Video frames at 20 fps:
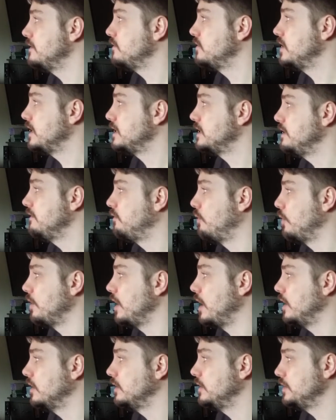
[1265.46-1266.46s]
of
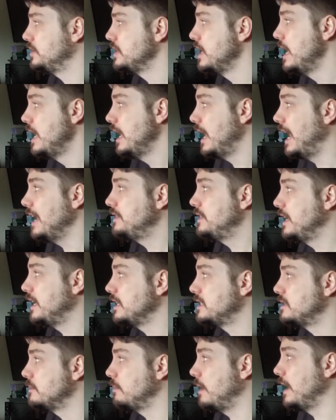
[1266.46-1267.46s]
$64. I think
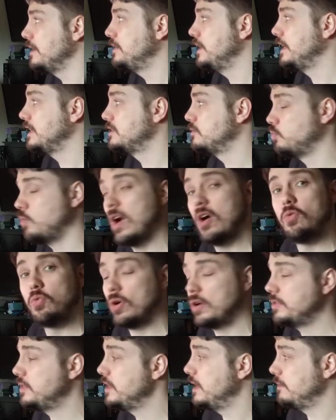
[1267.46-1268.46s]
it's well
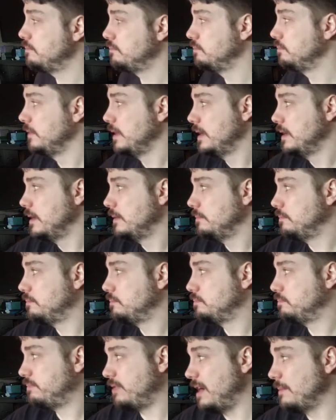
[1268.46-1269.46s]
worth it.
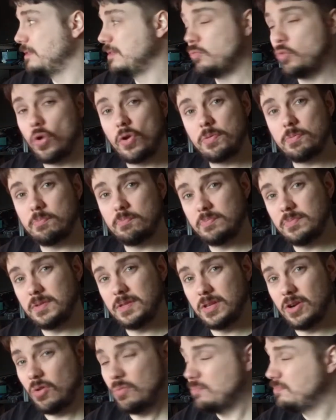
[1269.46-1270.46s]
Probably worth,
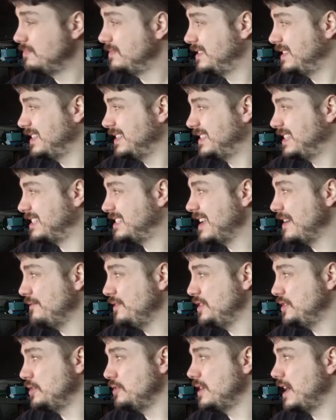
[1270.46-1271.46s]
you know, the
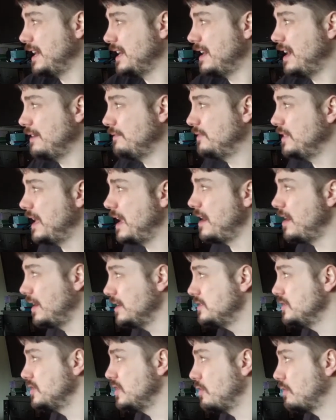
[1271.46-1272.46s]
$72.99 for the
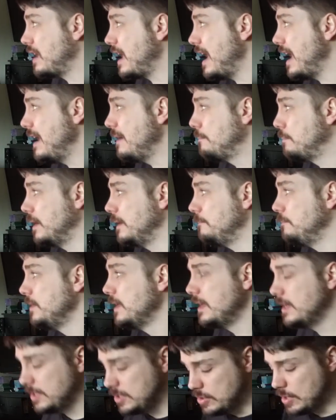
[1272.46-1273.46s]
Aeons is okay, but
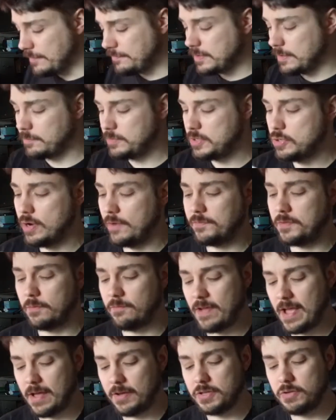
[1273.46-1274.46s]
you have to
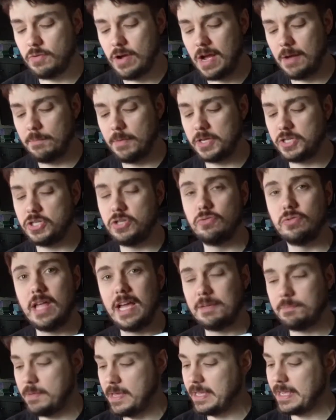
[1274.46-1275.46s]
value how much you
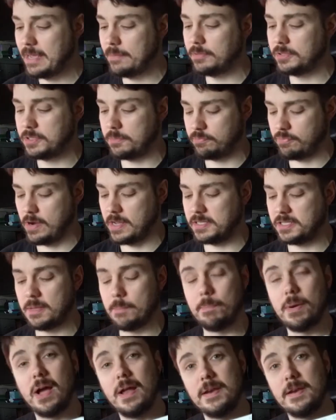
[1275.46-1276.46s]
like being able to press the
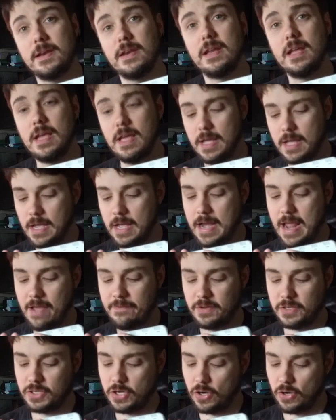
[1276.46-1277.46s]
button and have
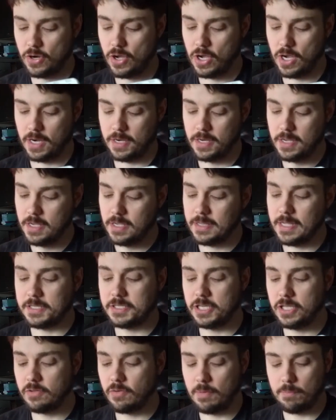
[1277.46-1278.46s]
it turn on. That's
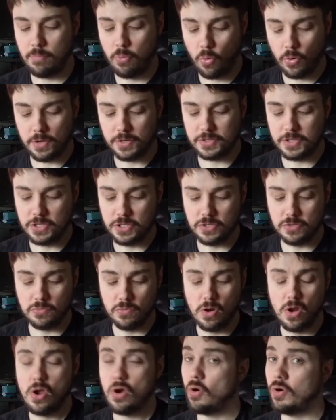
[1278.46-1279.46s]
either important to
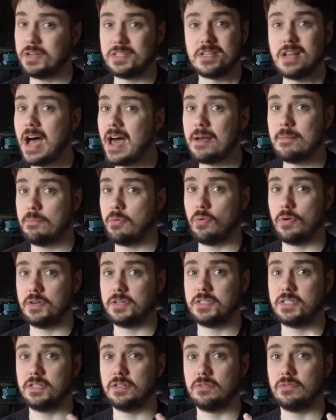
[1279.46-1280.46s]
you or it's not important
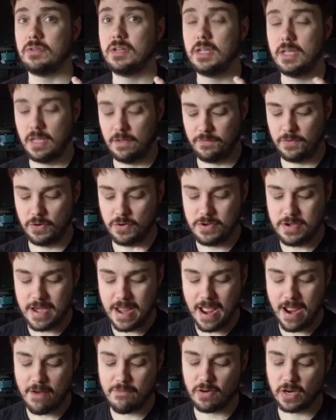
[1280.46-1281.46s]
to you. If you're
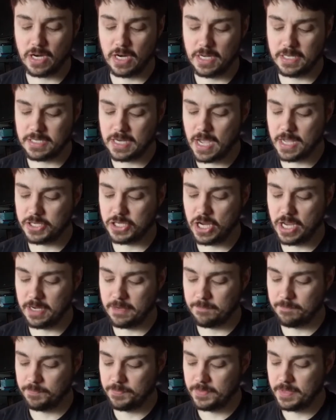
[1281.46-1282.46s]
never gonna touch it
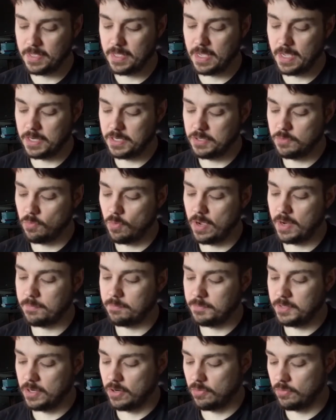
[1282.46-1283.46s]
and you
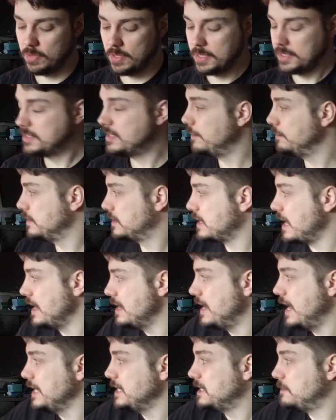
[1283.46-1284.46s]
want, you know, something that's got
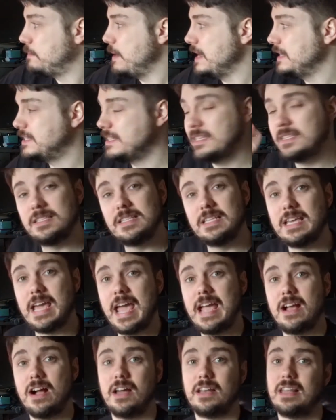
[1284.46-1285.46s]
nice spaces, the
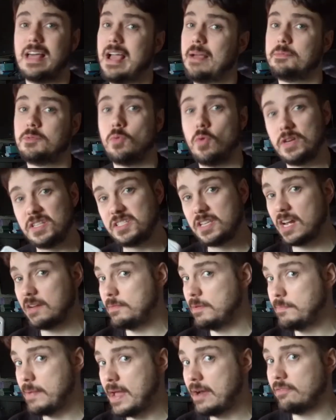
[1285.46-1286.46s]
Aeon Labs one is going to
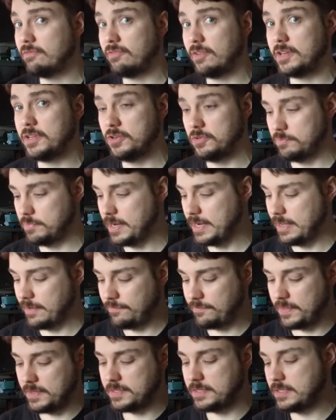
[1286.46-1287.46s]
be better for you. But
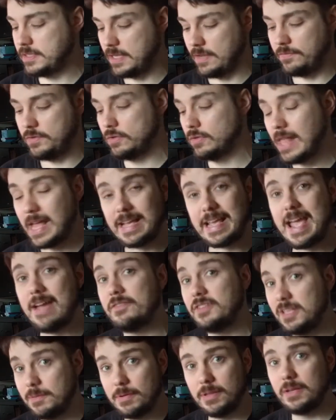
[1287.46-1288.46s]
if you like having
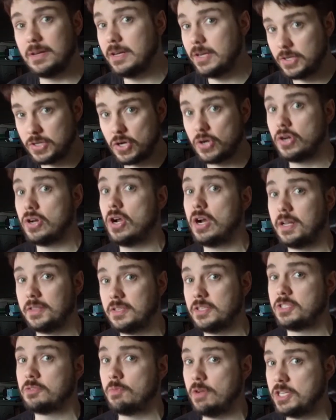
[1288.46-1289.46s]
the ability to turn it on at the
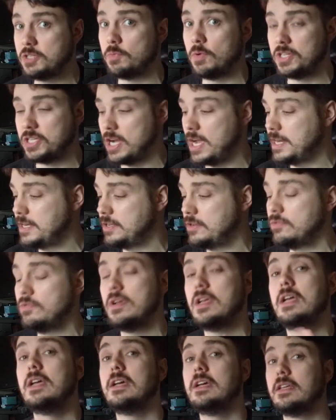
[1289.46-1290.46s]
switch, which I do,
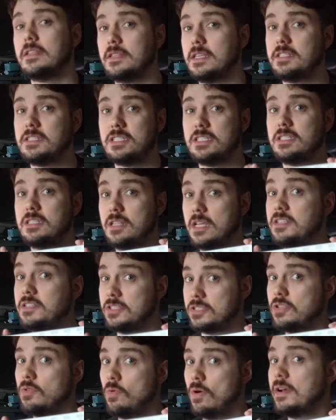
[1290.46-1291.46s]
this is
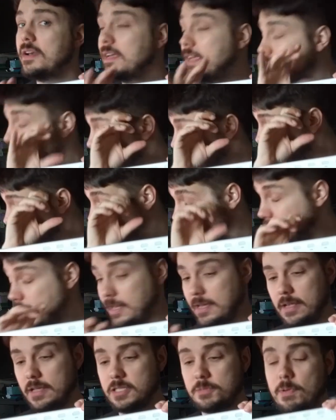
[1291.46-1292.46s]
the one to get, I think,
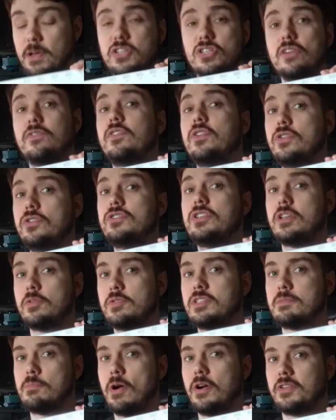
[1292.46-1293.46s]
especially if you're using it with
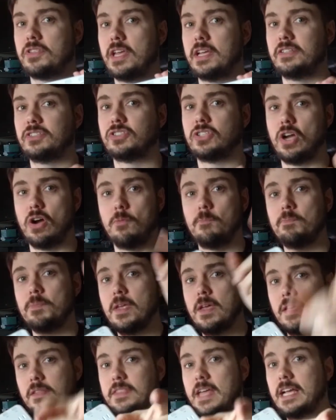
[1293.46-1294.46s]
SmartThings. So,
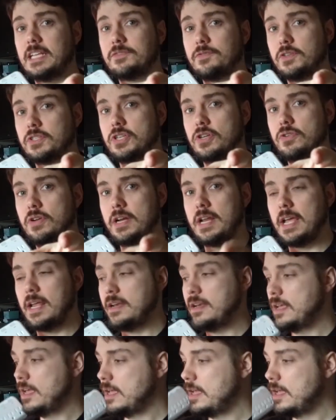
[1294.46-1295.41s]
thanks for tuning in.